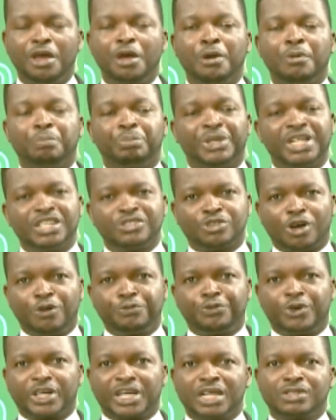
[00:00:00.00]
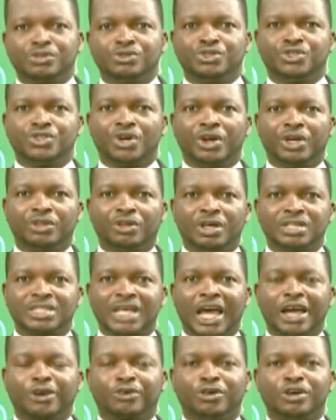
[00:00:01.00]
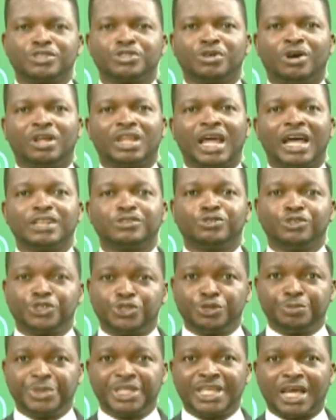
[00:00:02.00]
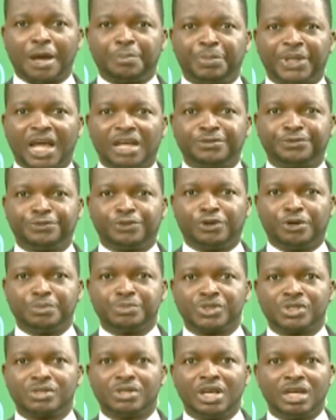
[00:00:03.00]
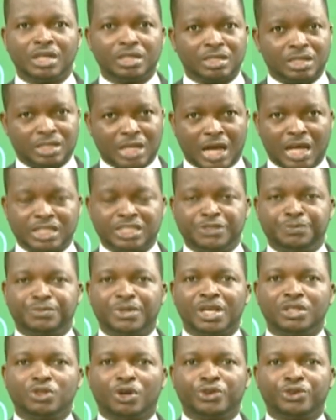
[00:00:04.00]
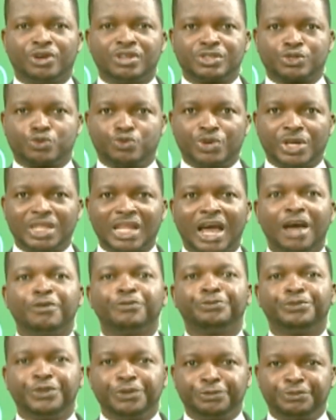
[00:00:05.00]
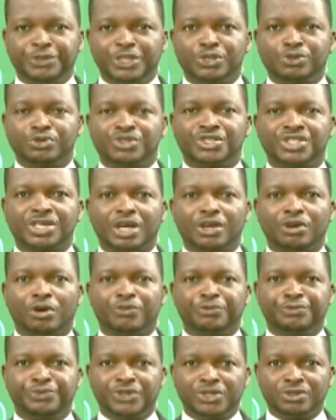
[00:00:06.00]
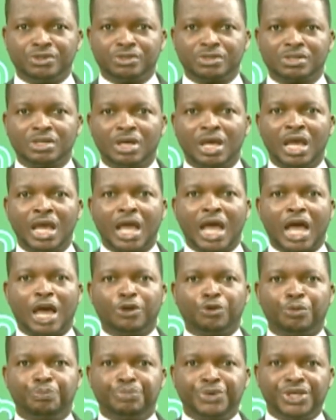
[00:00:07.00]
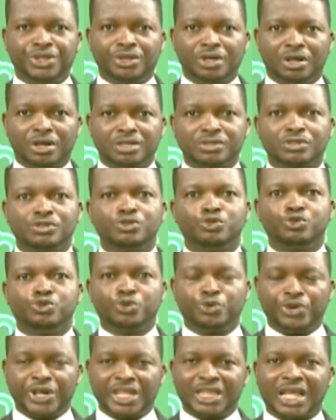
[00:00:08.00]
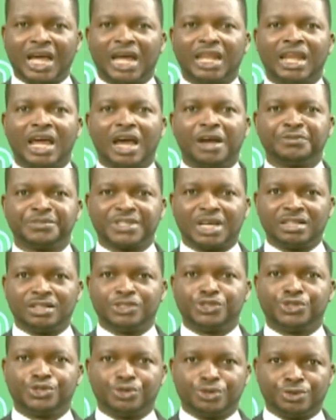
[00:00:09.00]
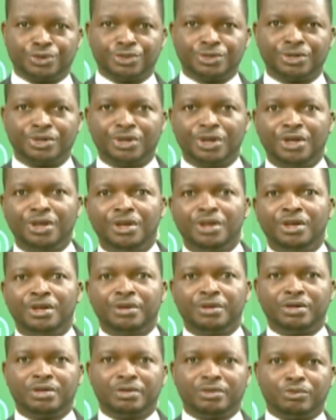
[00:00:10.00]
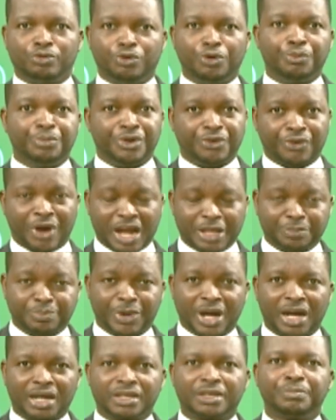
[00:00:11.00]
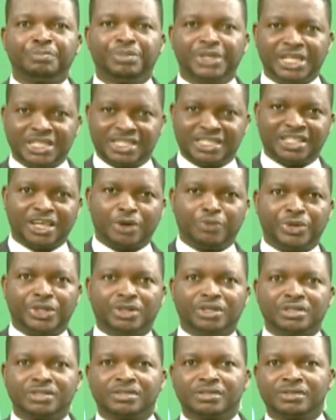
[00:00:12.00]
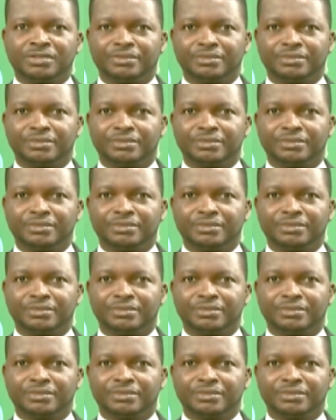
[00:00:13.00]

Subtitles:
Please don't forget to join us across all our social media platforms that are displayed on your screen, and feel free to share your views and opinions during and after the show. We'll be right back. Please stay with us.